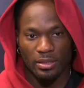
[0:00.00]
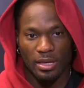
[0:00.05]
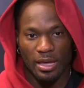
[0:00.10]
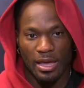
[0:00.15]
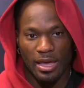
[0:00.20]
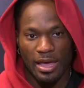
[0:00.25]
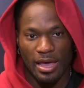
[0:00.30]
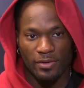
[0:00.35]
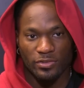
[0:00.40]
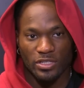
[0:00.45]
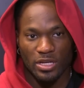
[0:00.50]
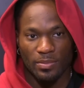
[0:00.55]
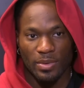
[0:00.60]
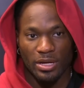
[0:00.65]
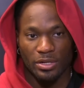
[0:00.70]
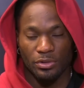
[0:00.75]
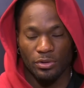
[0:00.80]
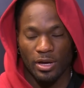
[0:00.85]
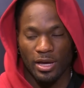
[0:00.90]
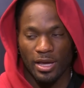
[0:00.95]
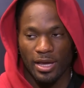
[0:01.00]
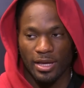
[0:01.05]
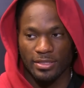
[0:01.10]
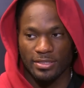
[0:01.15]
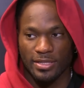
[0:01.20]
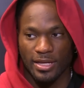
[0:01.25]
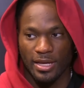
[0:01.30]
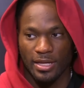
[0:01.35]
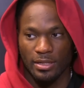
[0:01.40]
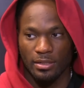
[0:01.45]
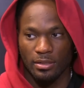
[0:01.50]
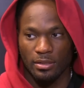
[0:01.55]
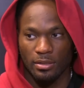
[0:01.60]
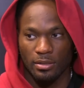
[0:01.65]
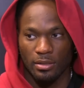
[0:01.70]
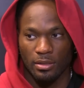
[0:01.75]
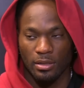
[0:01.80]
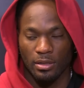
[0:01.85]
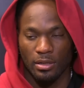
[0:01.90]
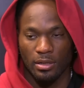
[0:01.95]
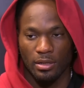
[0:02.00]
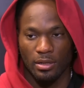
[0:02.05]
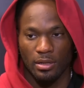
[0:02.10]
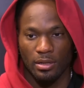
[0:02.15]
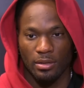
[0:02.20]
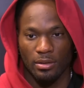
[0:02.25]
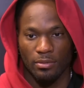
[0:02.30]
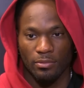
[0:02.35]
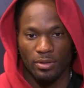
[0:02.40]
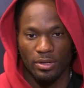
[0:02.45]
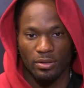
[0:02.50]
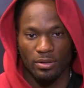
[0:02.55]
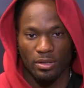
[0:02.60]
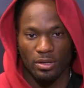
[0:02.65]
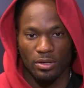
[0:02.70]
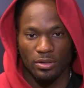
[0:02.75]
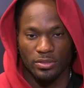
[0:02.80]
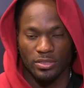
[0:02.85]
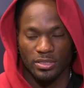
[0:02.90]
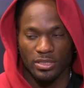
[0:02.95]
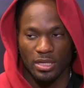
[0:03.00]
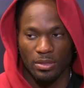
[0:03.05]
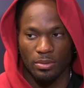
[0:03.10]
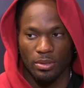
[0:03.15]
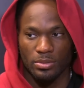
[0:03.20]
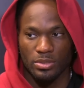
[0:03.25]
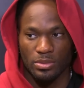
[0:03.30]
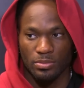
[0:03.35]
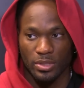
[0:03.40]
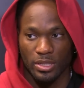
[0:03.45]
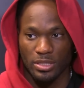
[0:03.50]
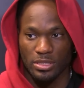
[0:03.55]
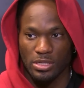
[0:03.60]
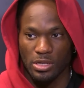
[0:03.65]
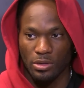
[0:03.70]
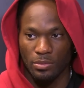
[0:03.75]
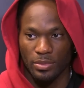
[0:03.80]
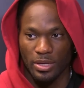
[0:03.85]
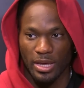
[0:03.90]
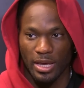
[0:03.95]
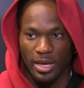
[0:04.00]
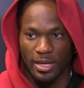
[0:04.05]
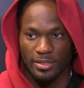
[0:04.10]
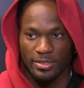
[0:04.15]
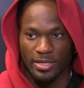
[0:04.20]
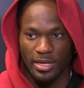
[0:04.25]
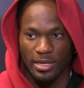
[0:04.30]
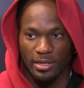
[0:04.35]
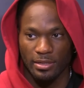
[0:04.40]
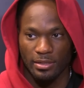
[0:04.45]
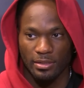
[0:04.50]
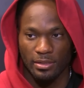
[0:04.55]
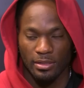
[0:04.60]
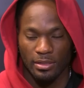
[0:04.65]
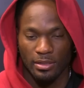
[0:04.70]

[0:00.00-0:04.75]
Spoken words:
At halftime, I knew I had 10. One of the coaches came up to me and told me I had 10,